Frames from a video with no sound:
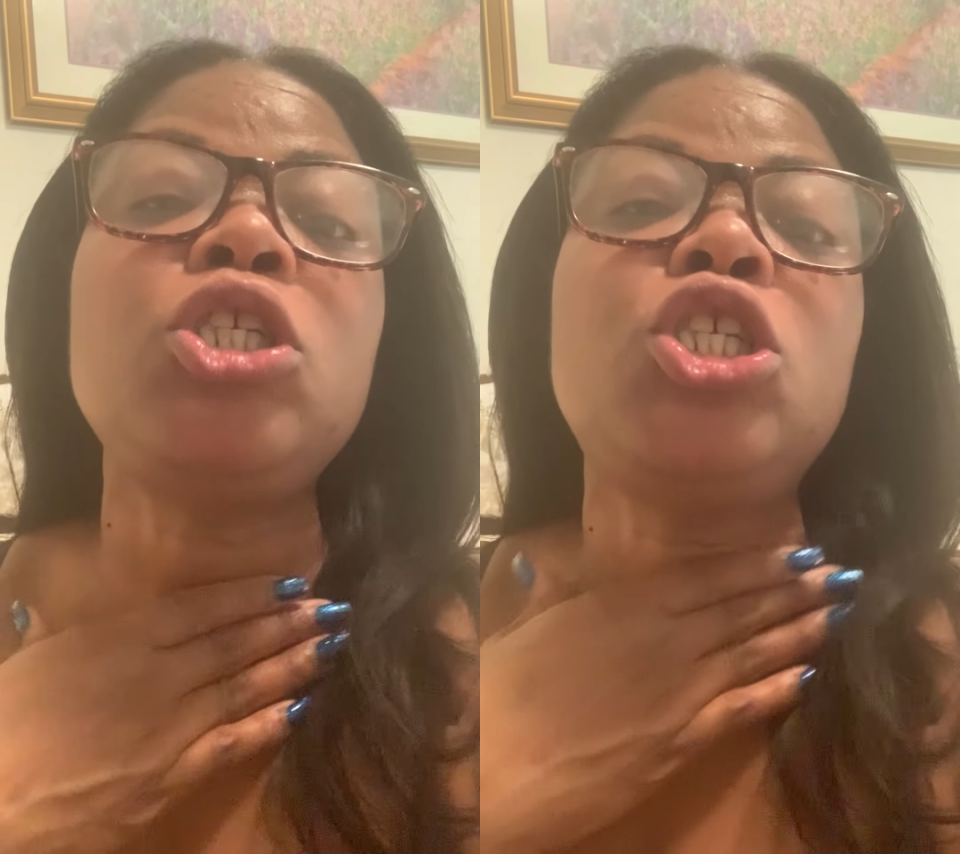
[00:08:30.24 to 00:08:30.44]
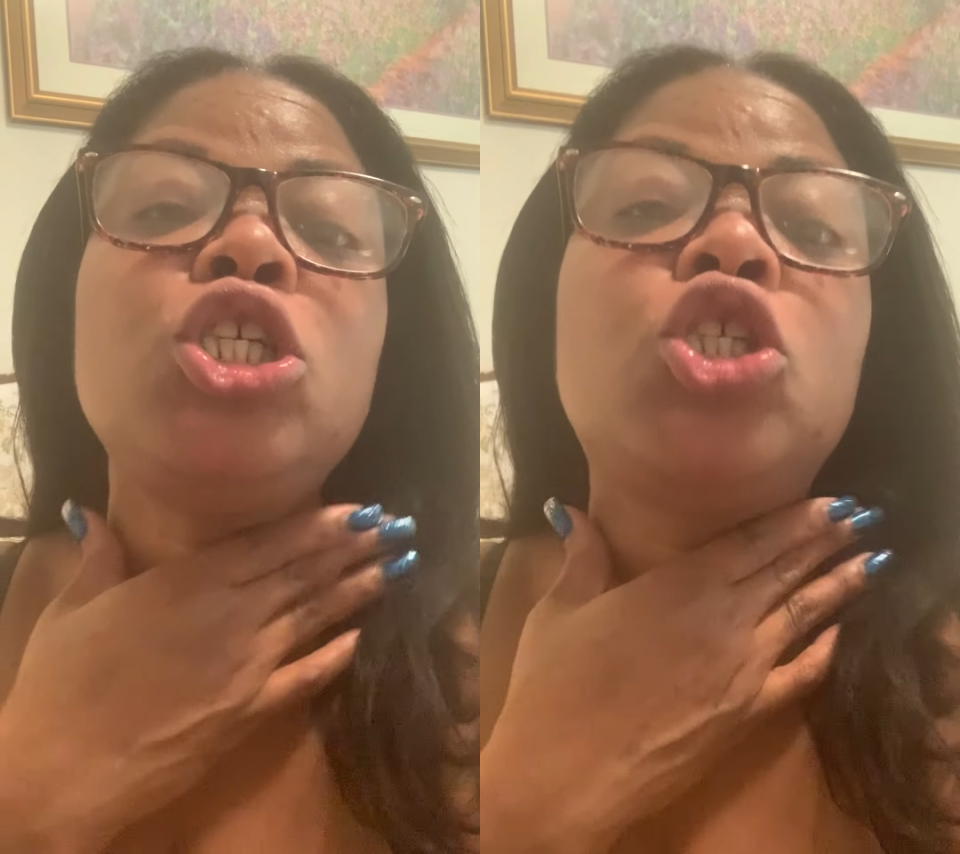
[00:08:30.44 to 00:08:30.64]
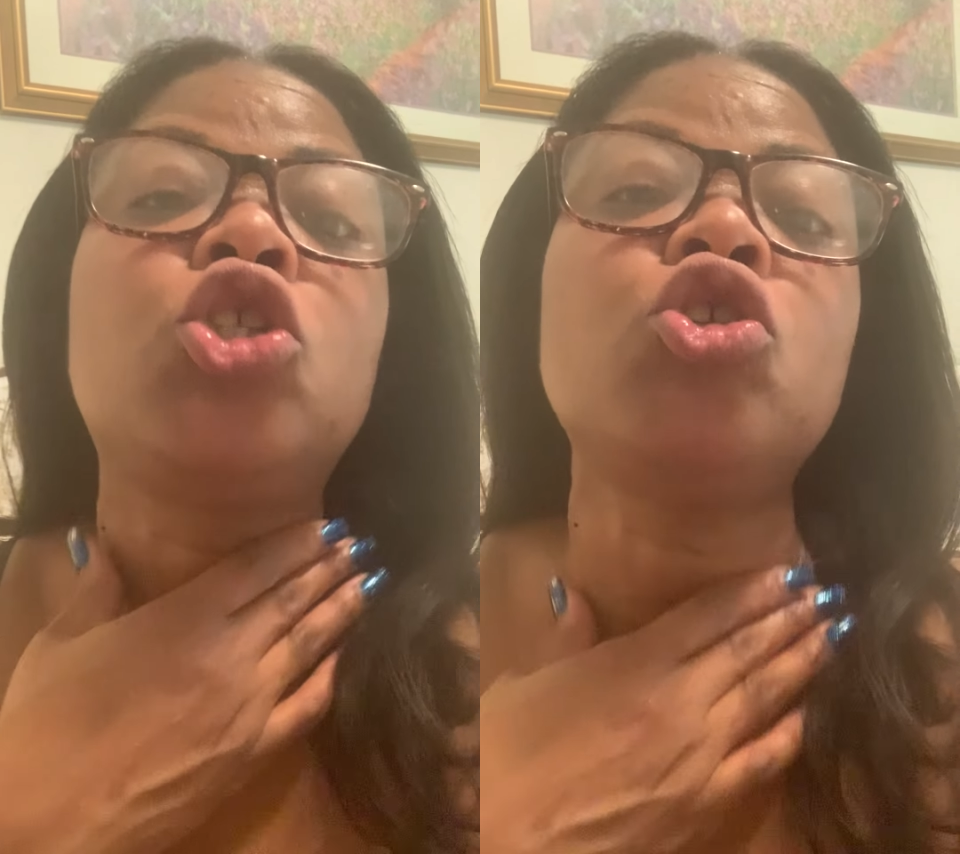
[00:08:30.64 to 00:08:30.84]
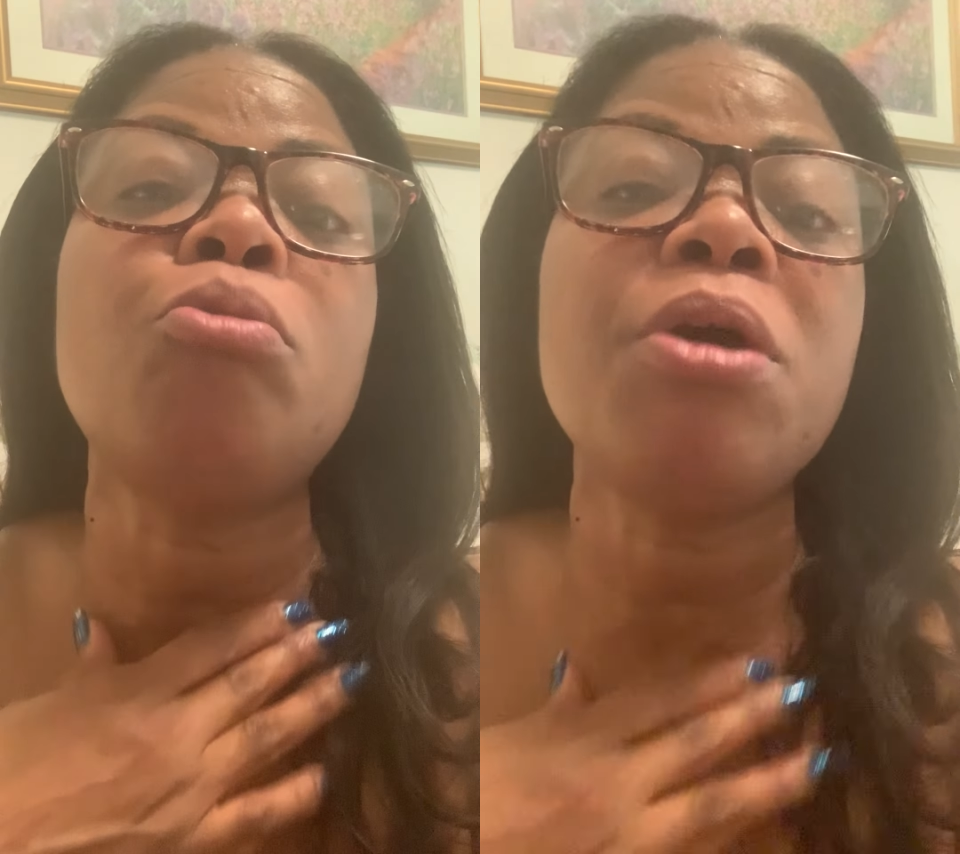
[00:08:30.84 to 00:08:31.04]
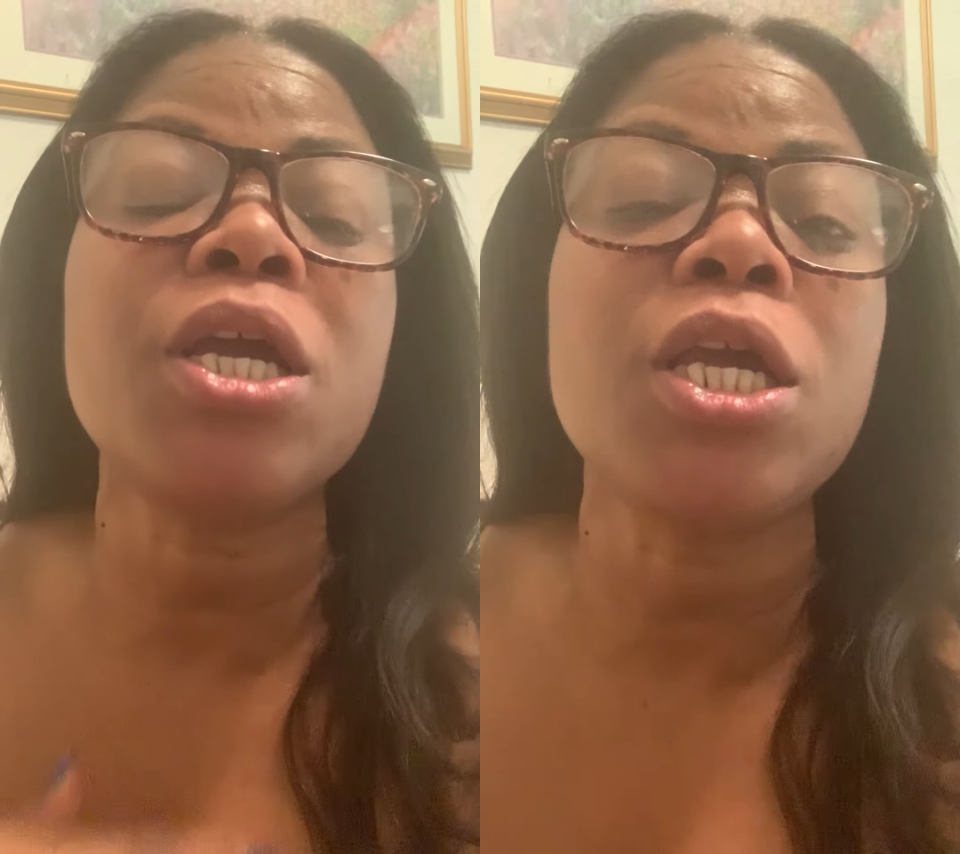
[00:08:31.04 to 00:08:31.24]
jik zo
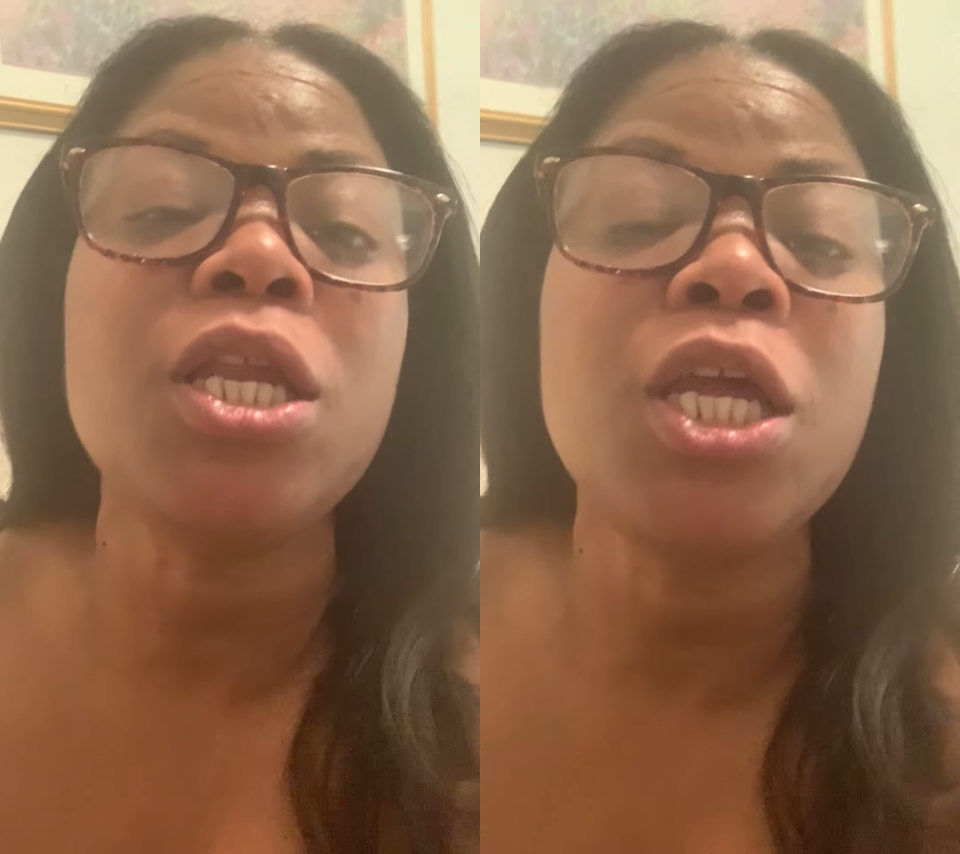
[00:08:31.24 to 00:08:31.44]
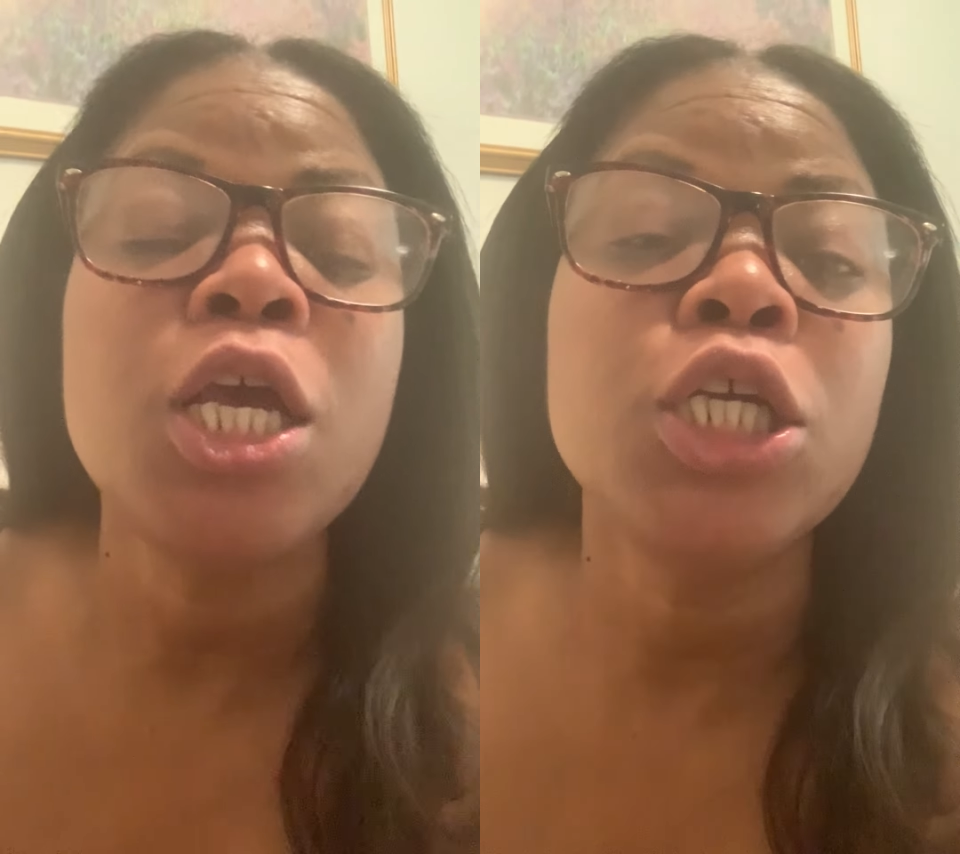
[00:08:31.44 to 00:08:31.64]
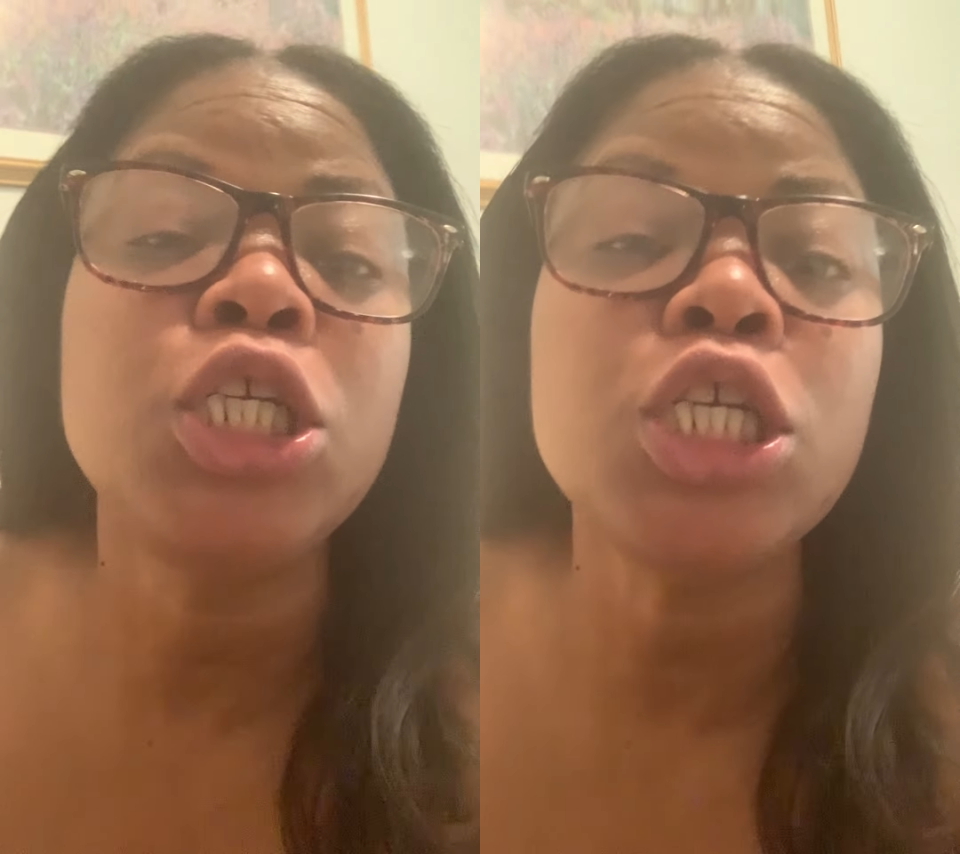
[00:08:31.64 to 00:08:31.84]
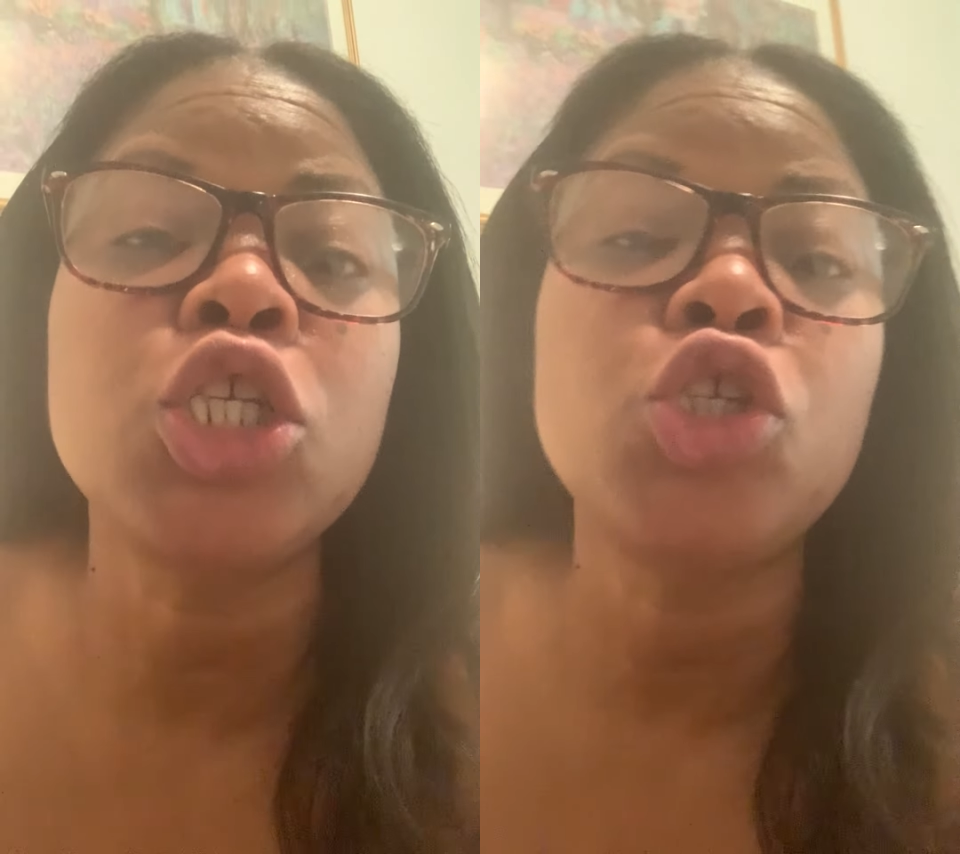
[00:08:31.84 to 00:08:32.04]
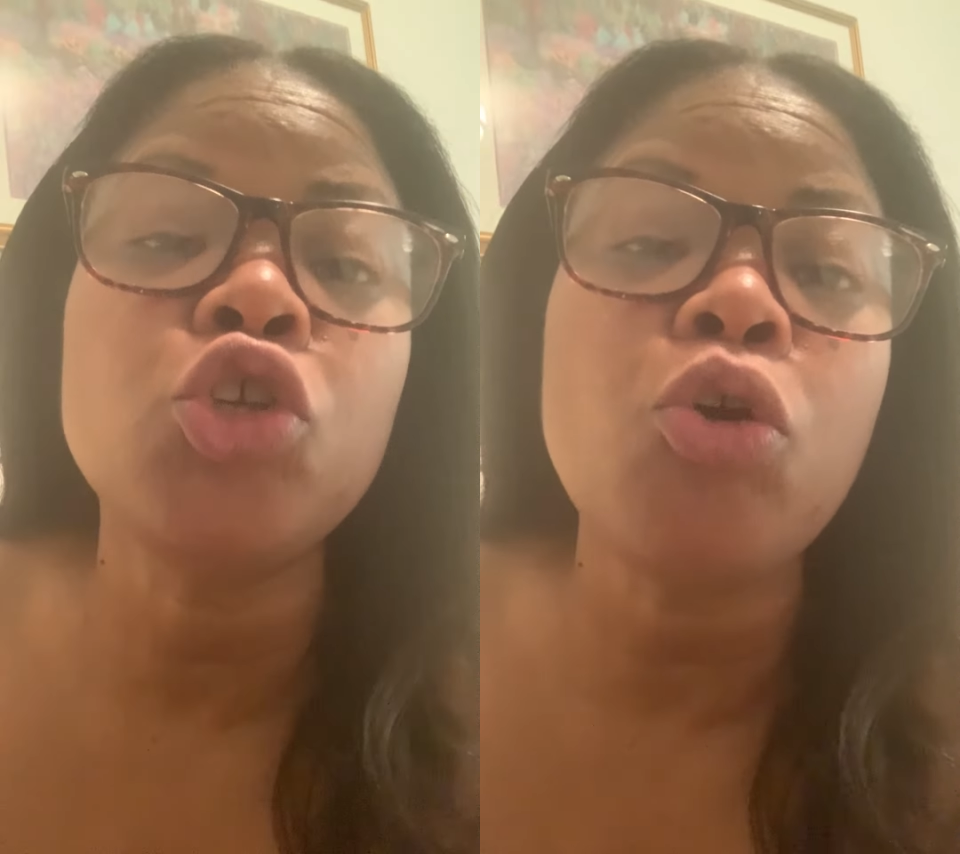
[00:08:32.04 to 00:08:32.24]

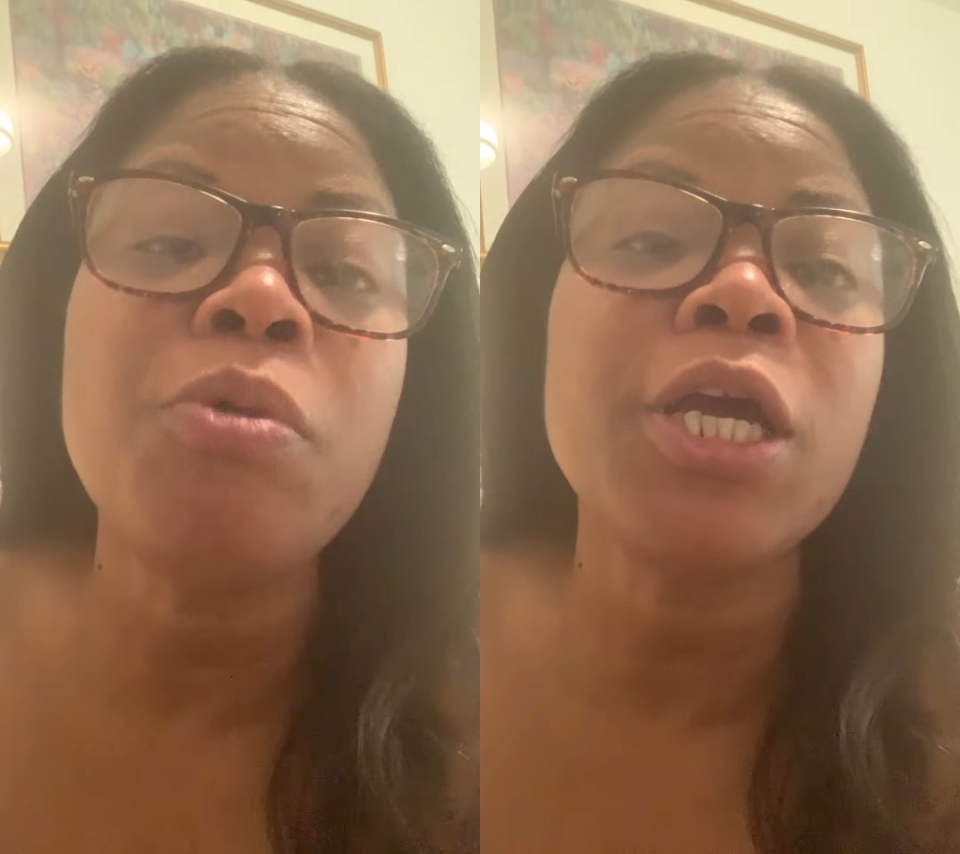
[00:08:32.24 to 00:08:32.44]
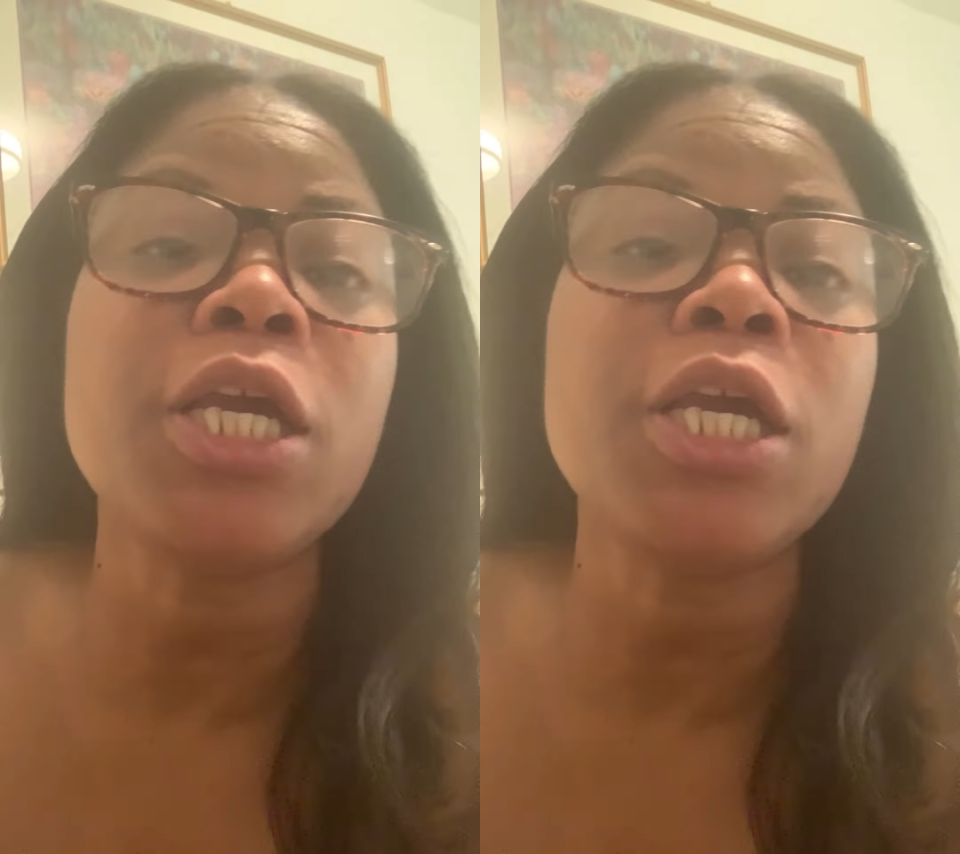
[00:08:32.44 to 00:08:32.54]
mwen